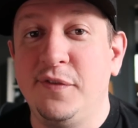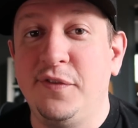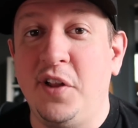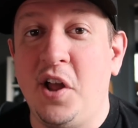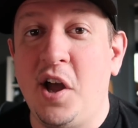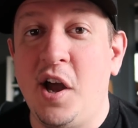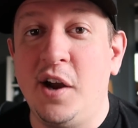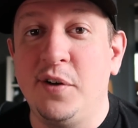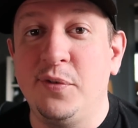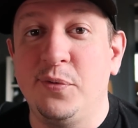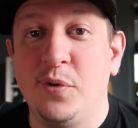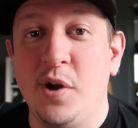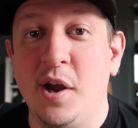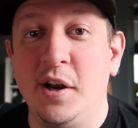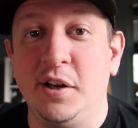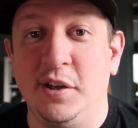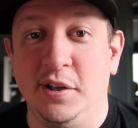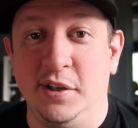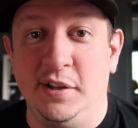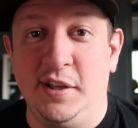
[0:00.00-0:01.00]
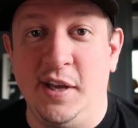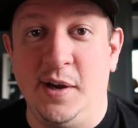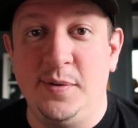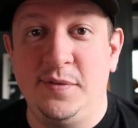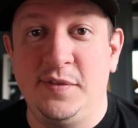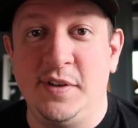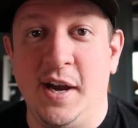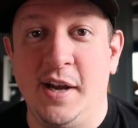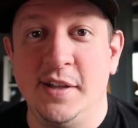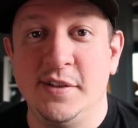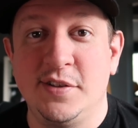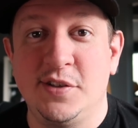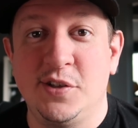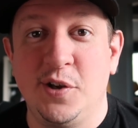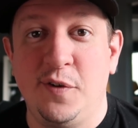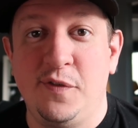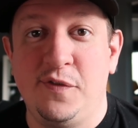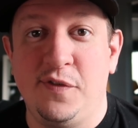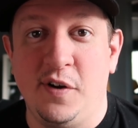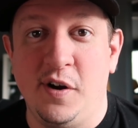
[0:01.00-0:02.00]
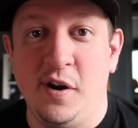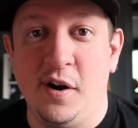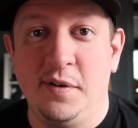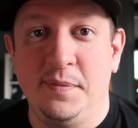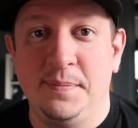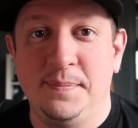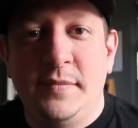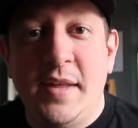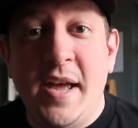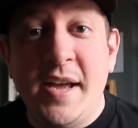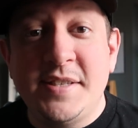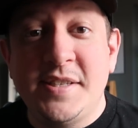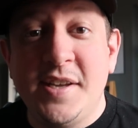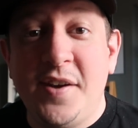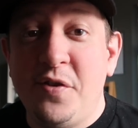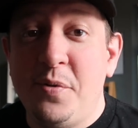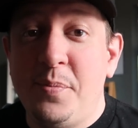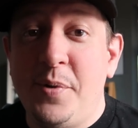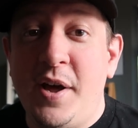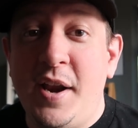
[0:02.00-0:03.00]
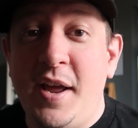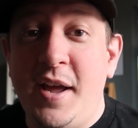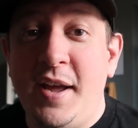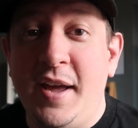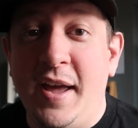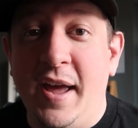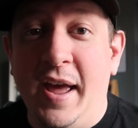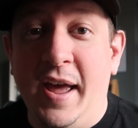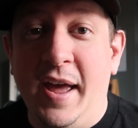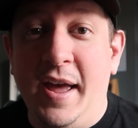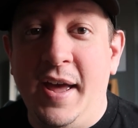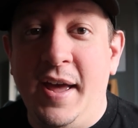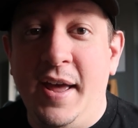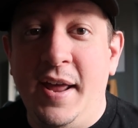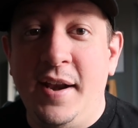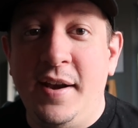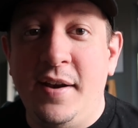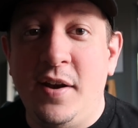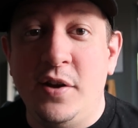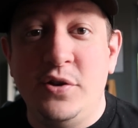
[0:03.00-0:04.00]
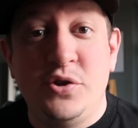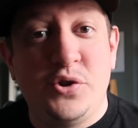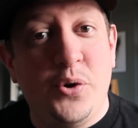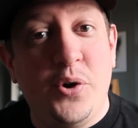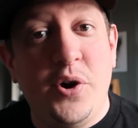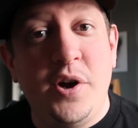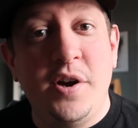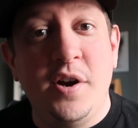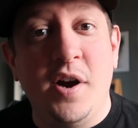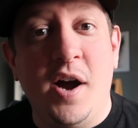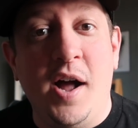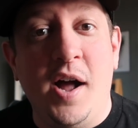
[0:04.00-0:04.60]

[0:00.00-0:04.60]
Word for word: vlog run good that we've gotten so far. Thanks, everybody, and enjoy your